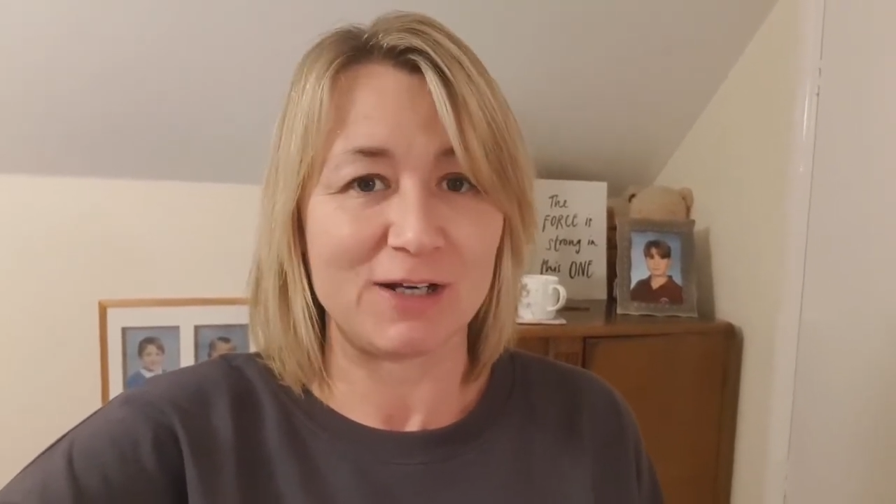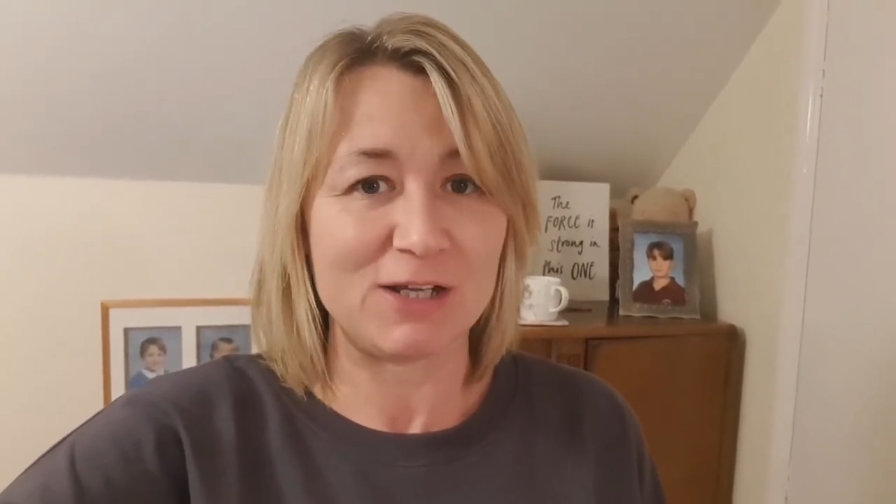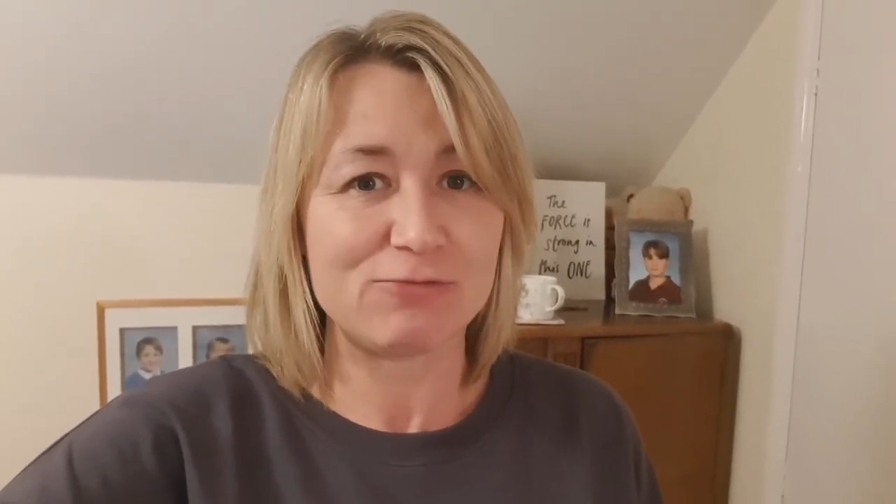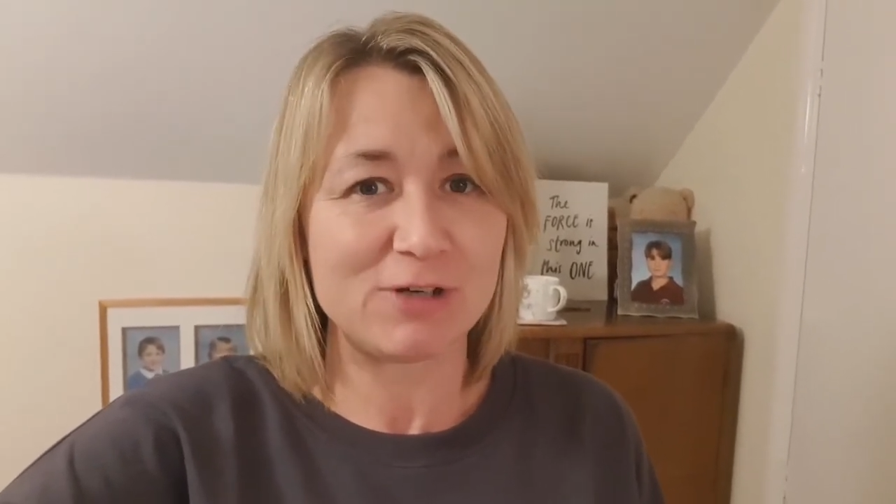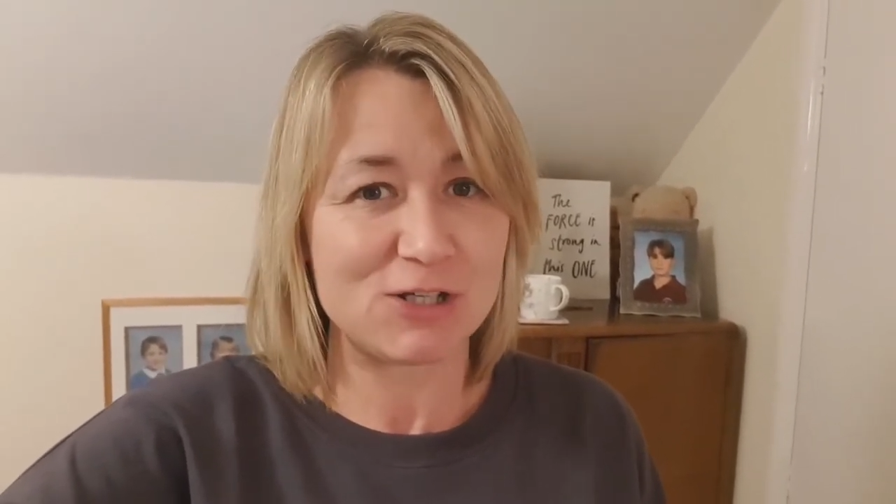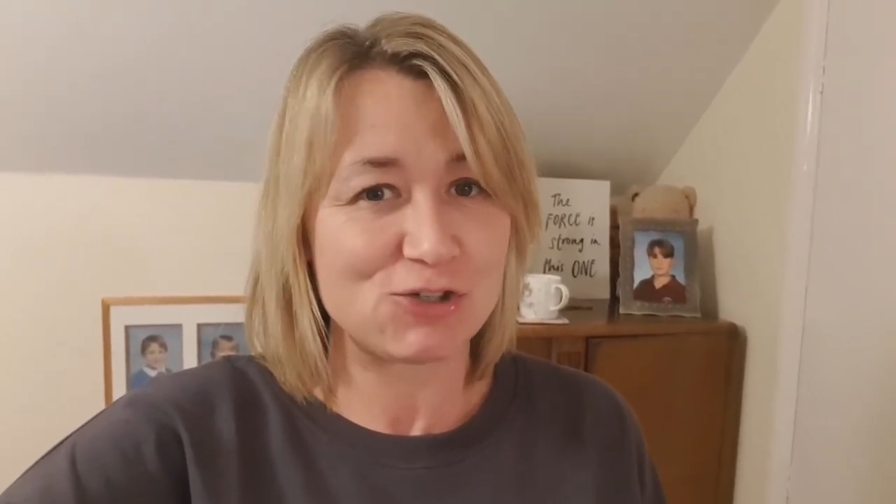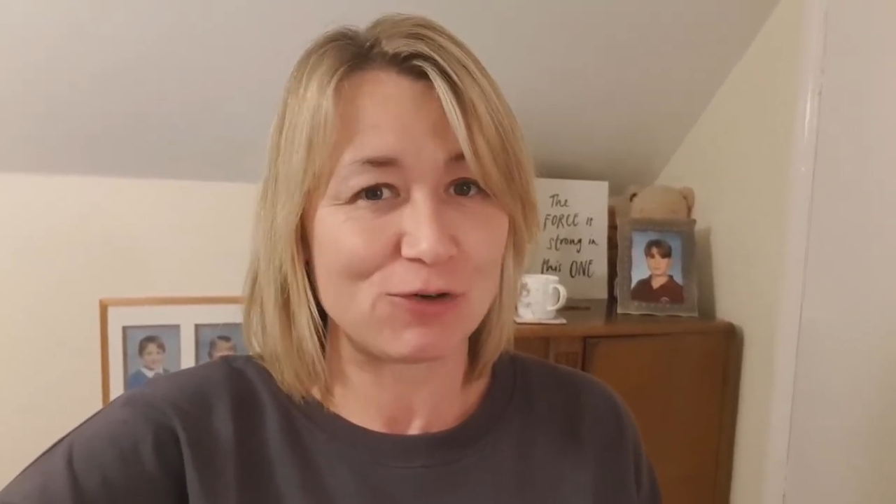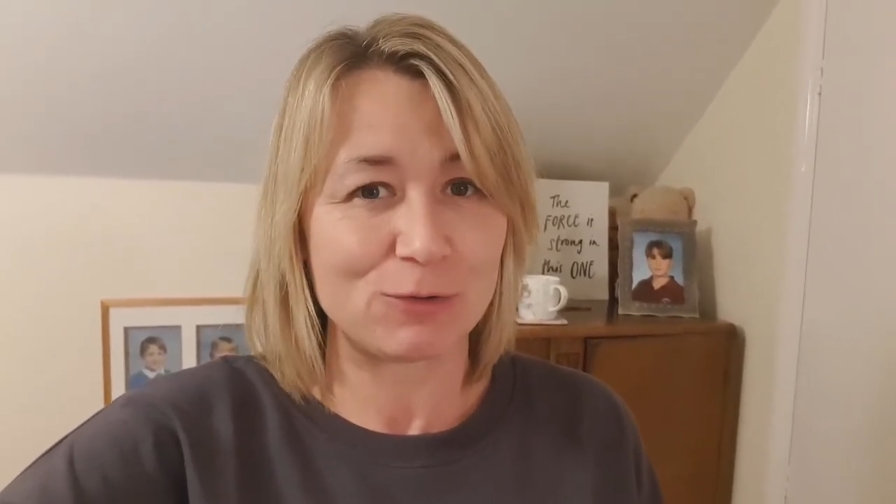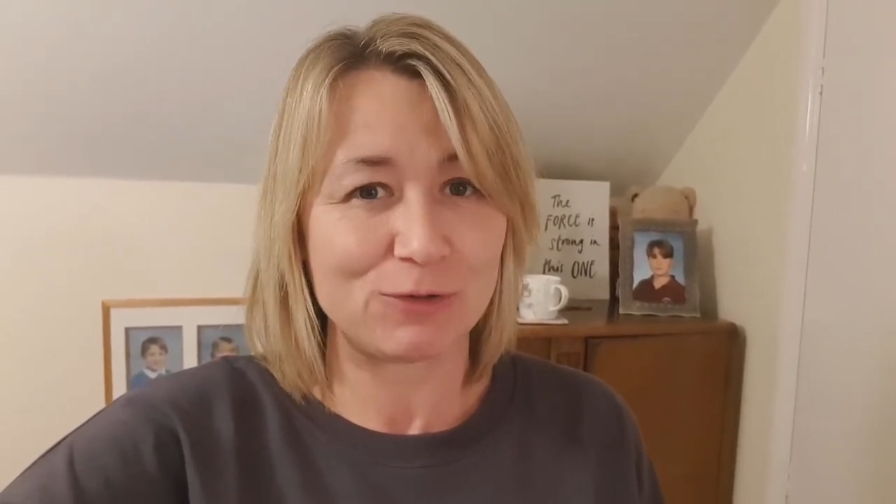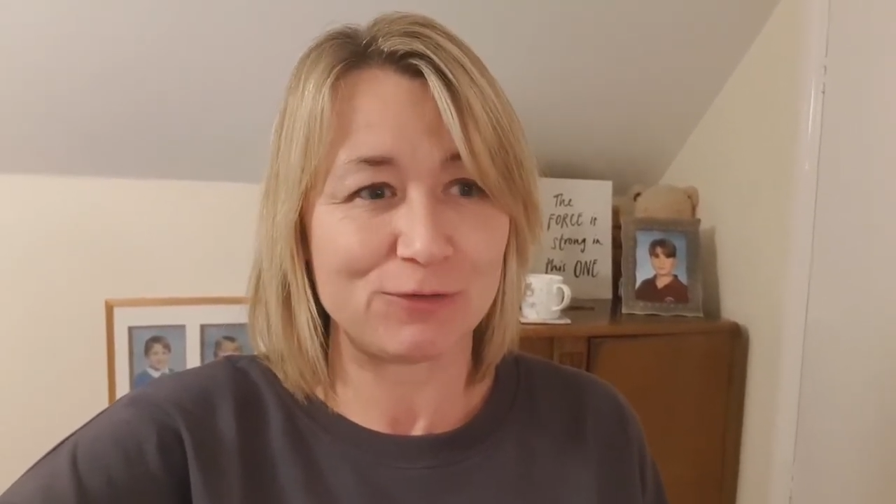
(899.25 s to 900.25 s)
He really
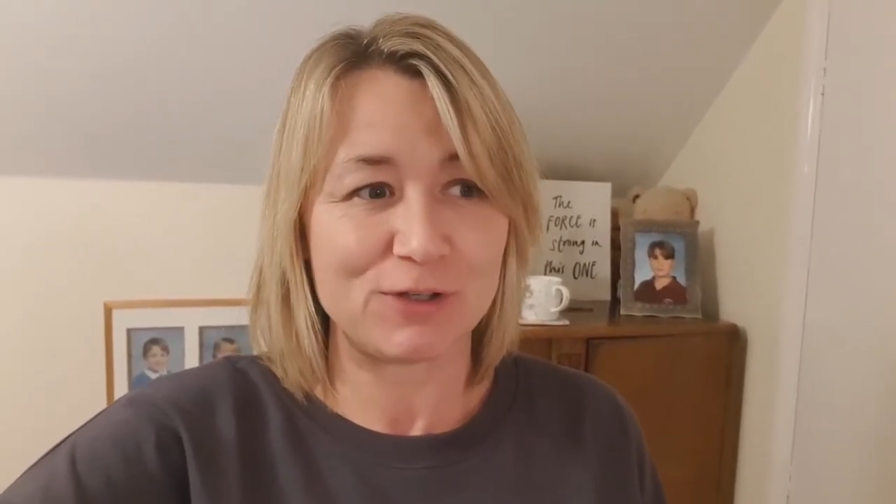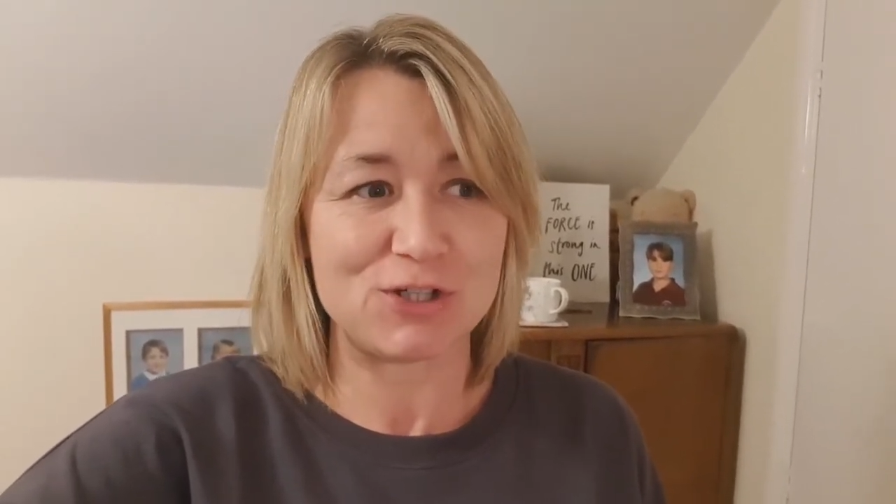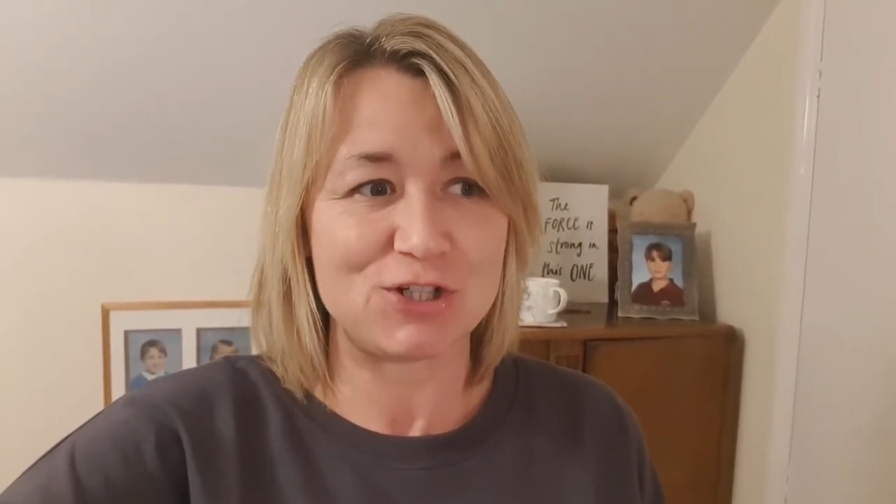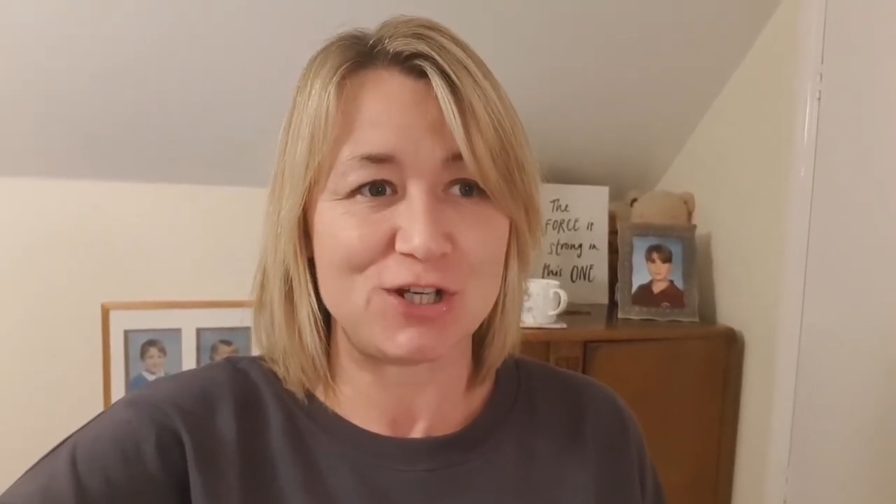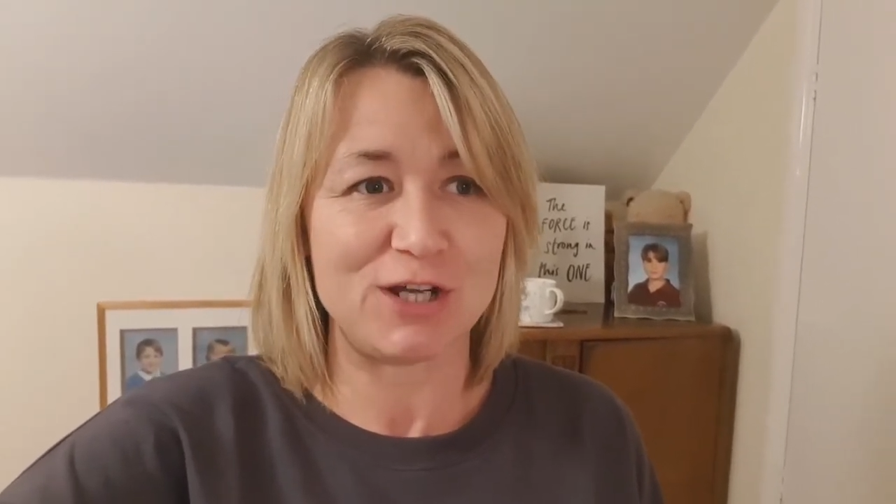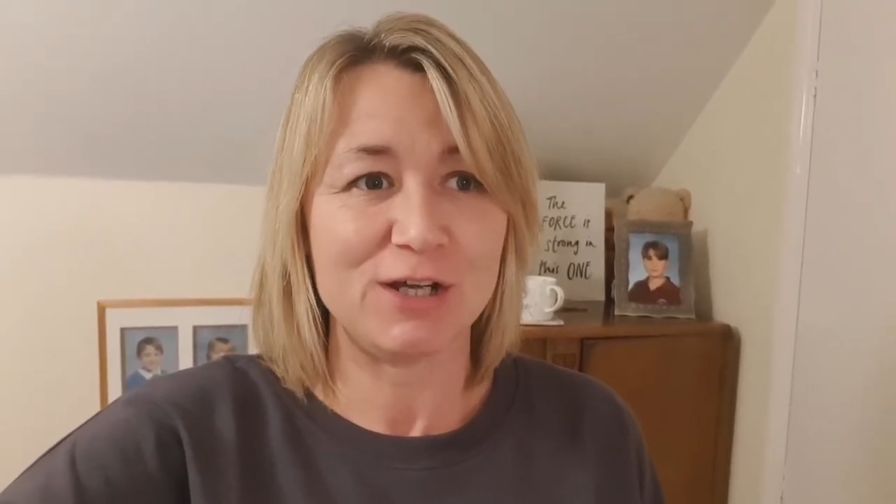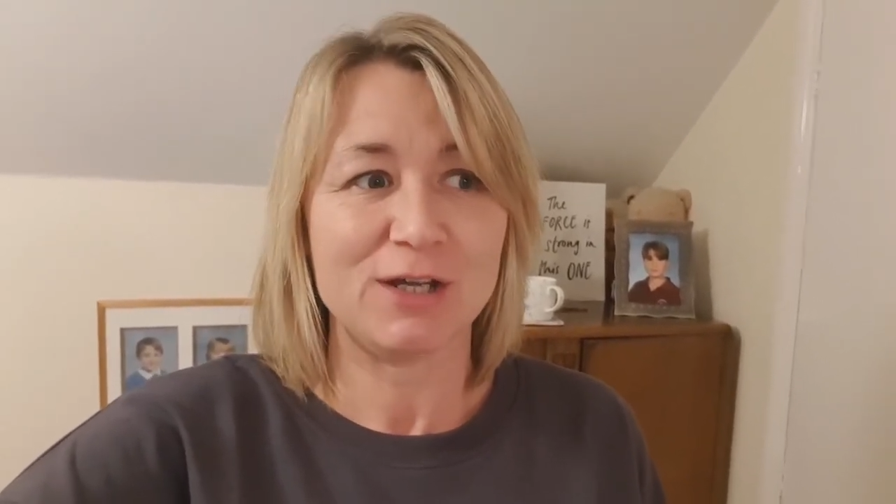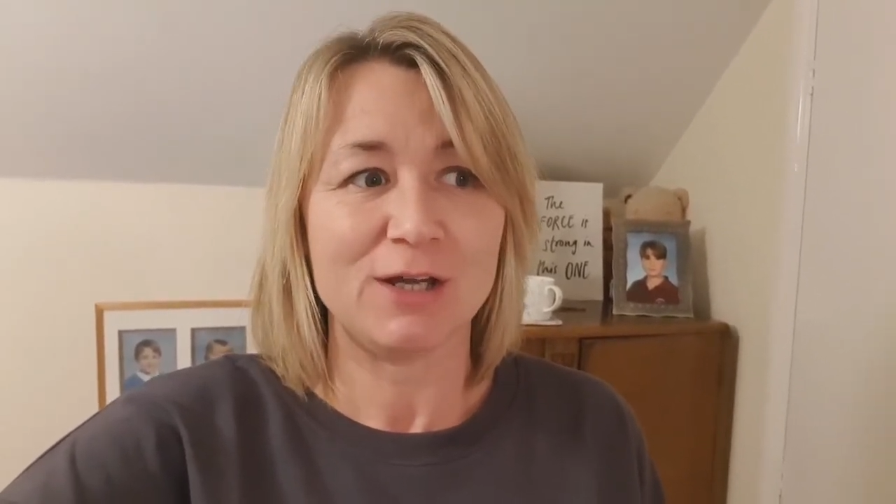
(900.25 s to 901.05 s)
struggled the first year